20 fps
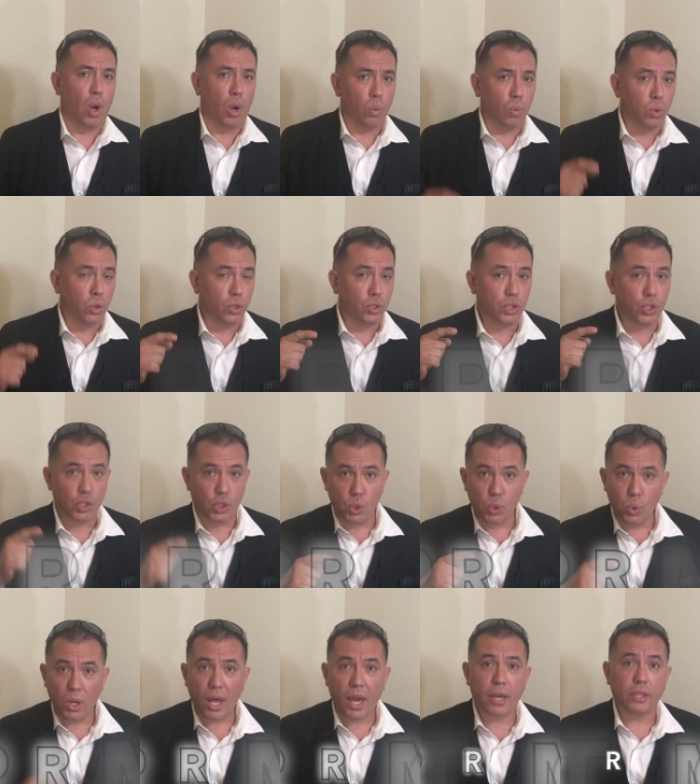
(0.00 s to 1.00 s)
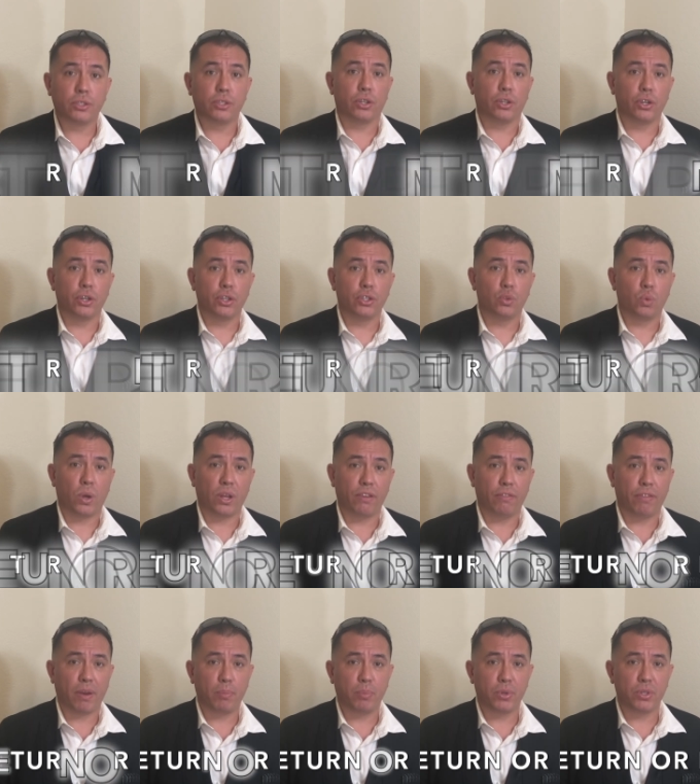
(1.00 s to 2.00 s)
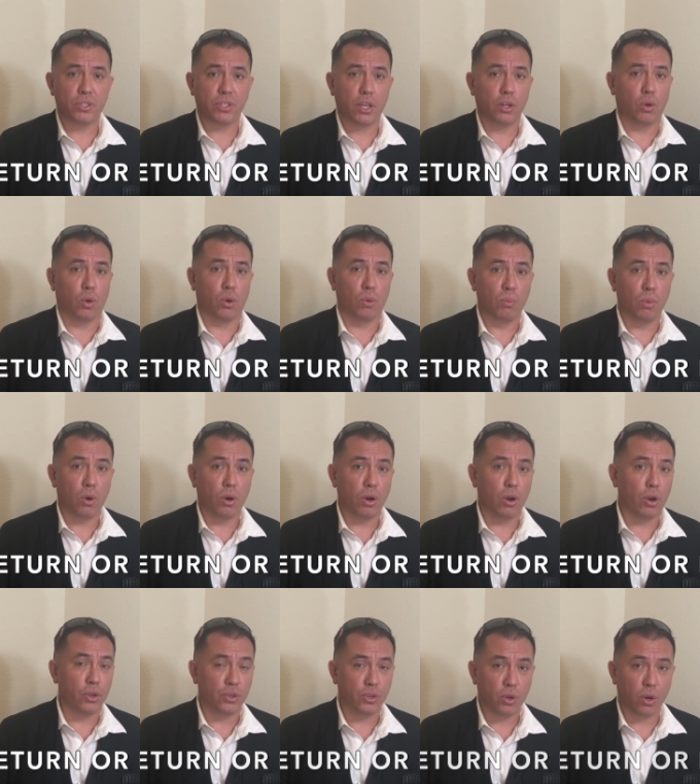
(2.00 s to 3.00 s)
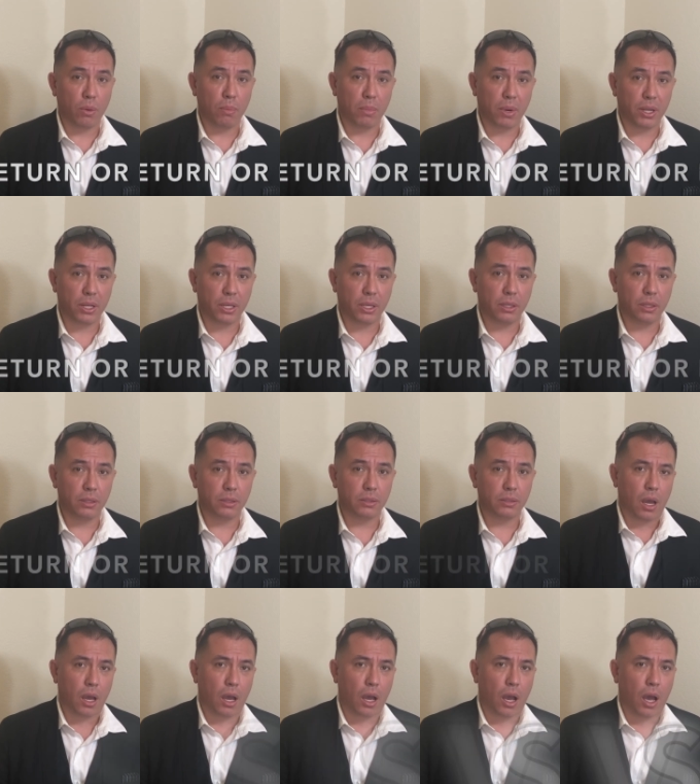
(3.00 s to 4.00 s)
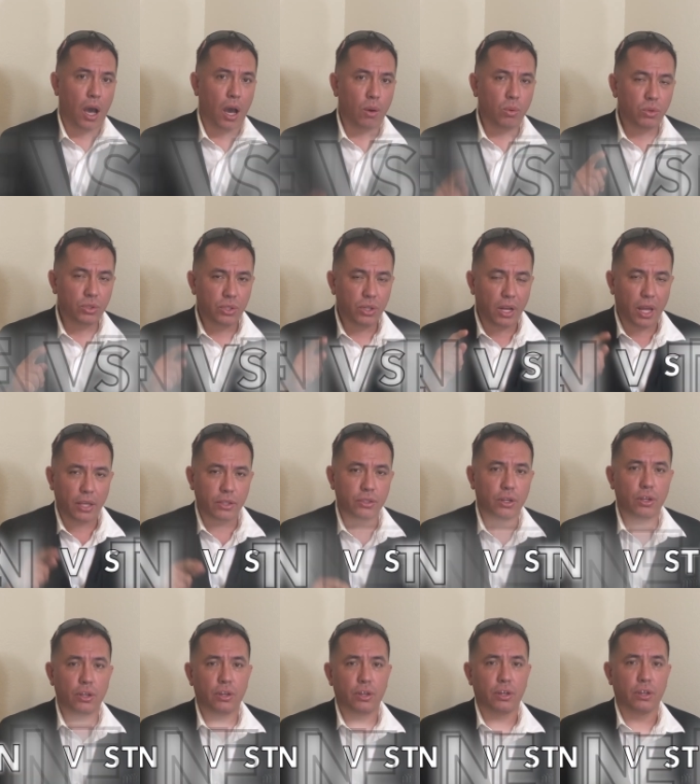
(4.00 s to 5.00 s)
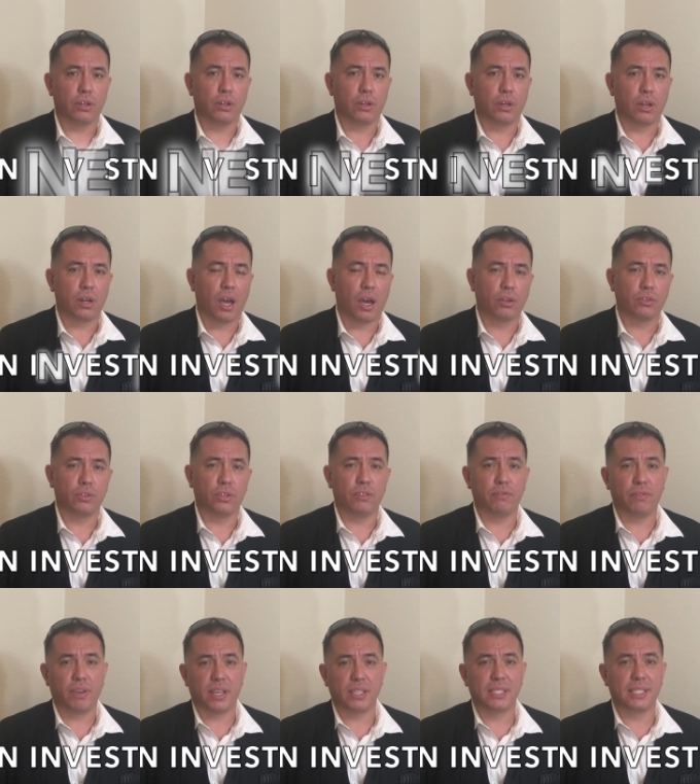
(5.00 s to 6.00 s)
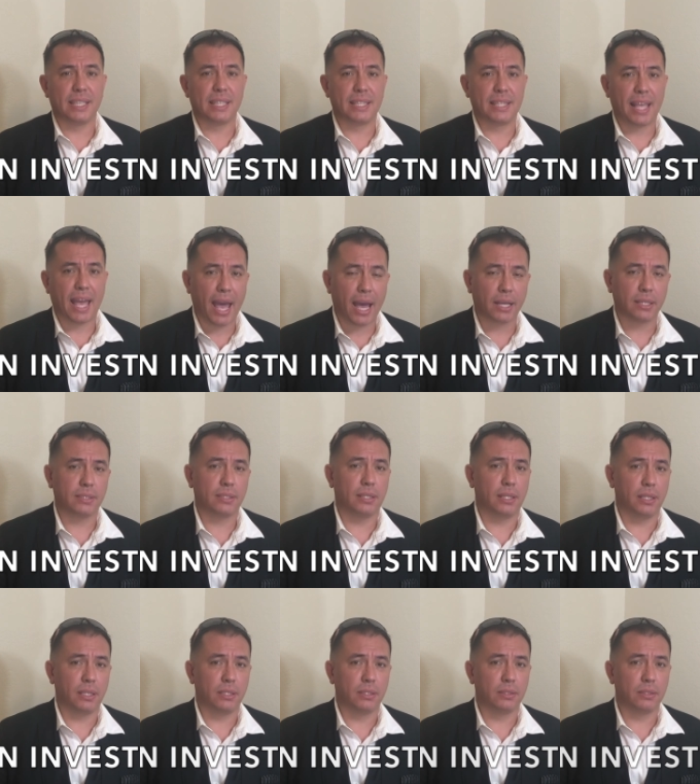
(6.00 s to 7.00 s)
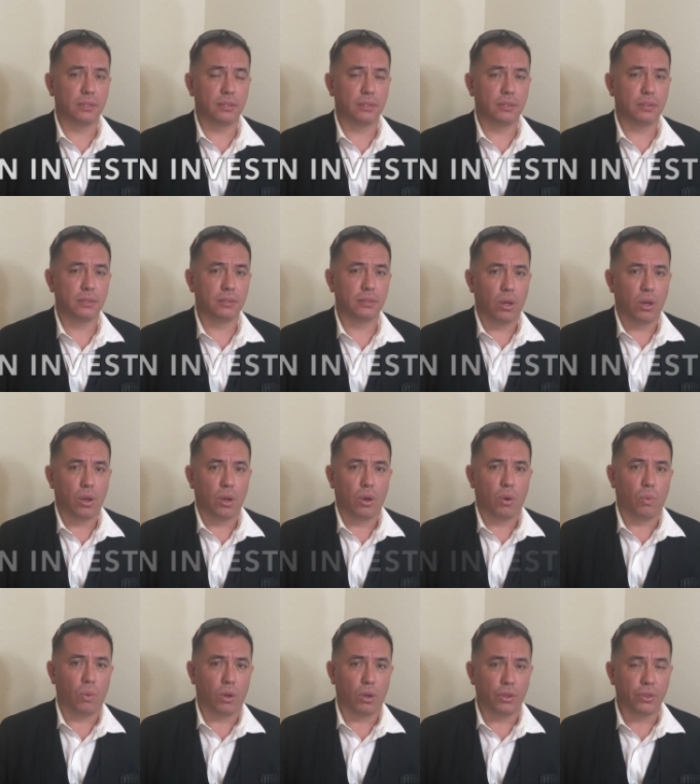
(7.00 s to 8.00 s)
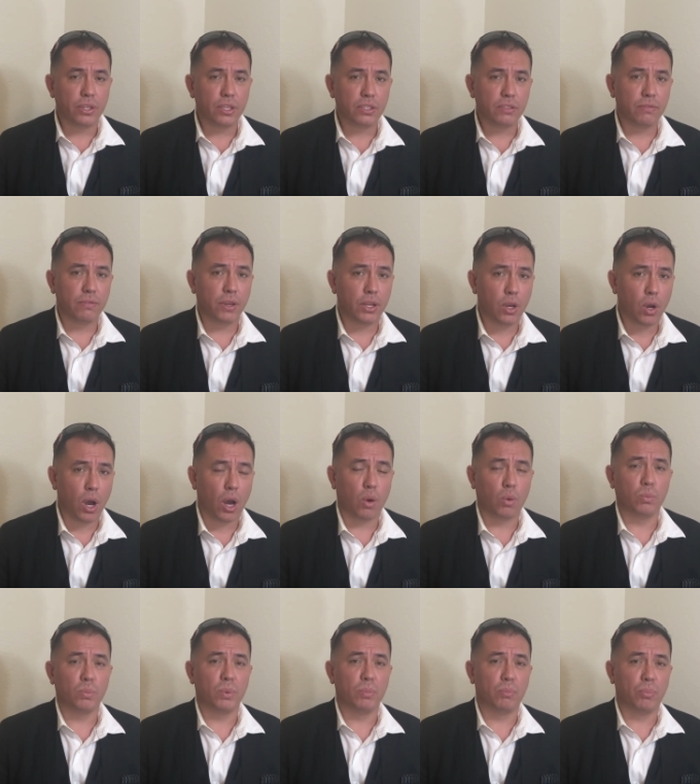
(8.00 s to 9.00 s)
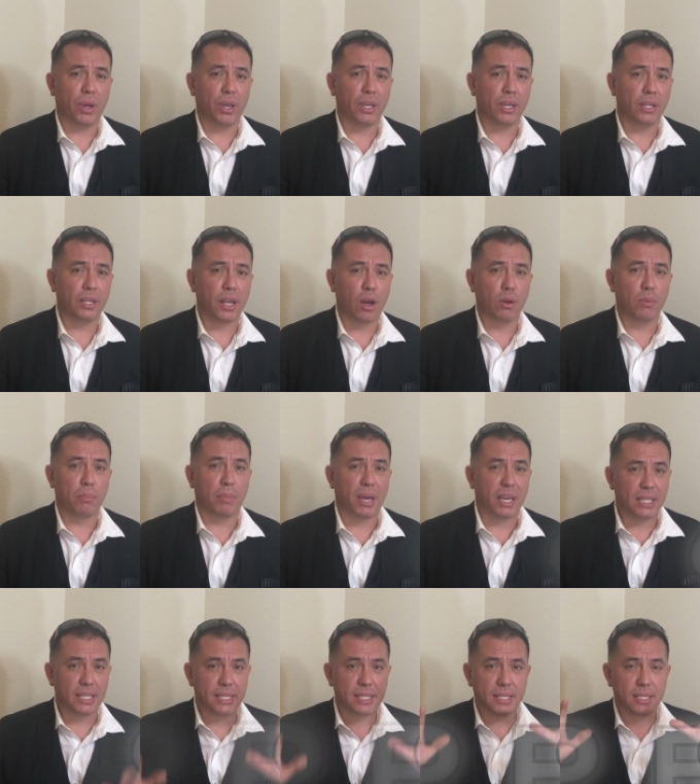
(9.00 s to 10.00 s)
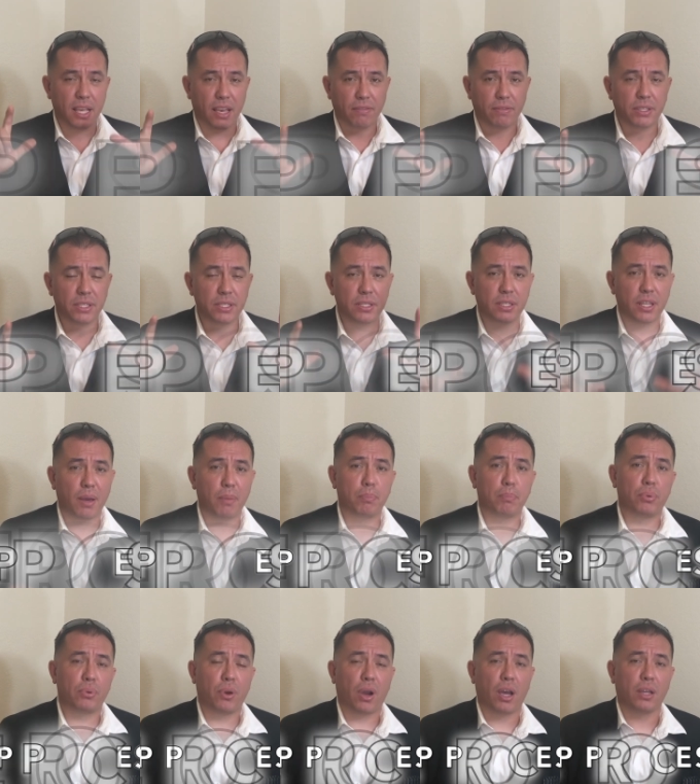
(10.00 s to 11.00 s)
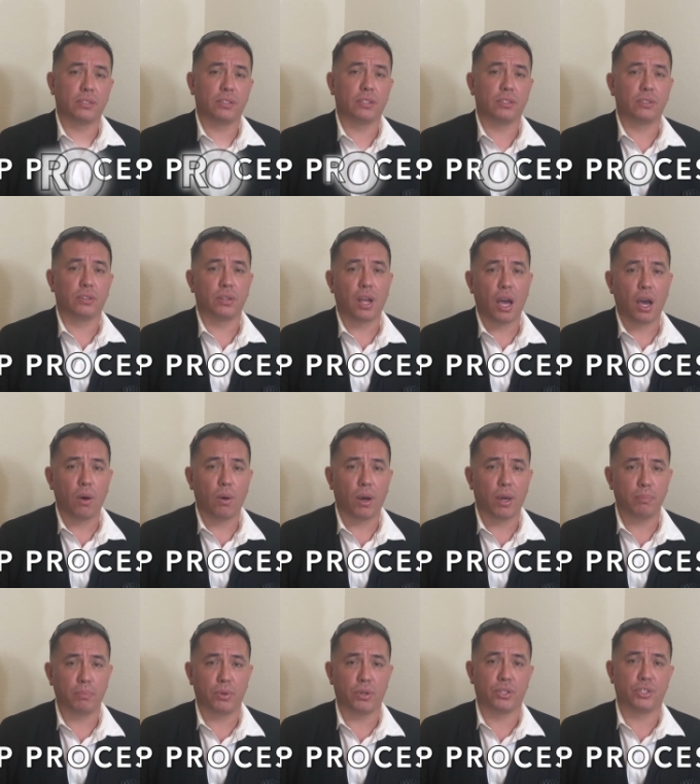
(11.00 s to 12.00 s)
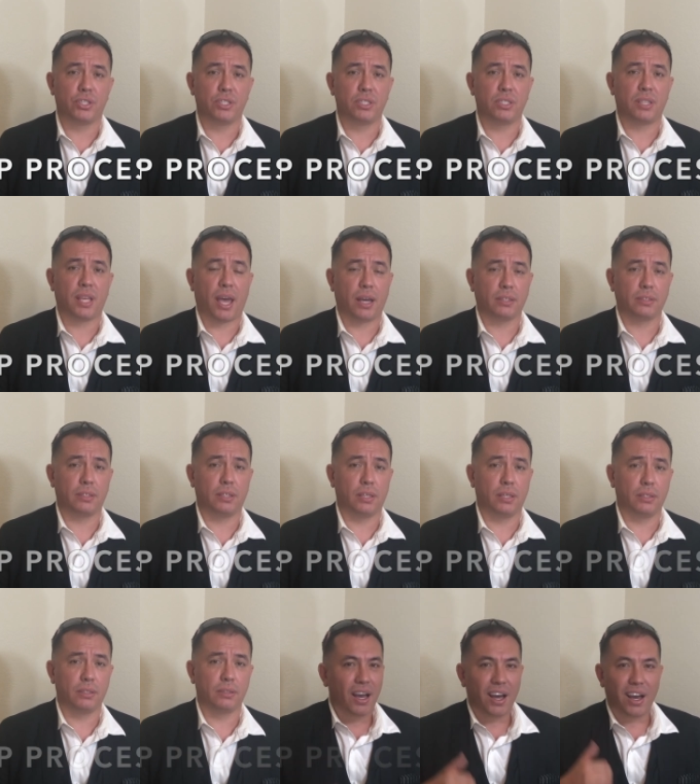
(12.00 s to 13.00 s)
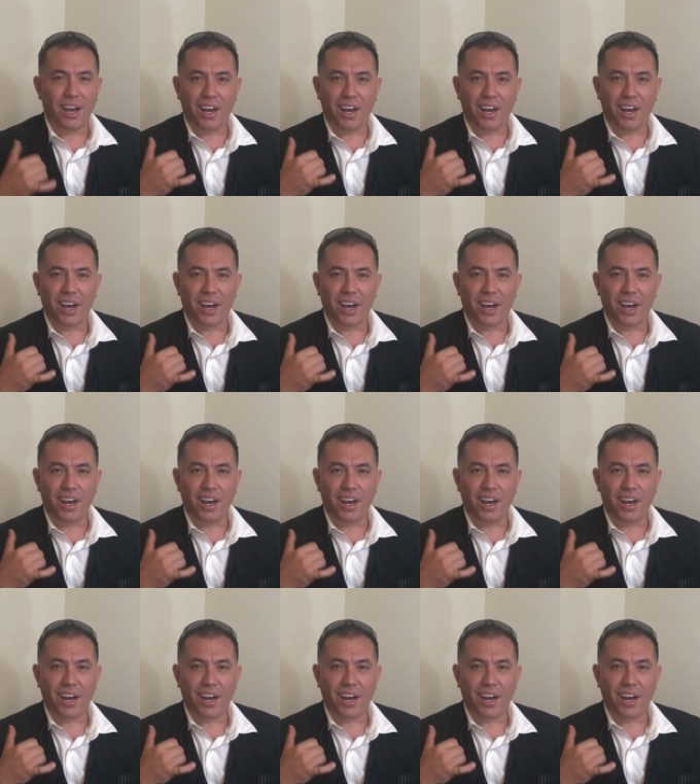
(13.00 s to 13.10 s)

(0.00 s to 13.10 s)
Would you like to earn 25% or more on your money? How would you like to learn on how to invest in tax liens? Well, in this video, I will be breaking down my 7-step process on how I purchase tax liens.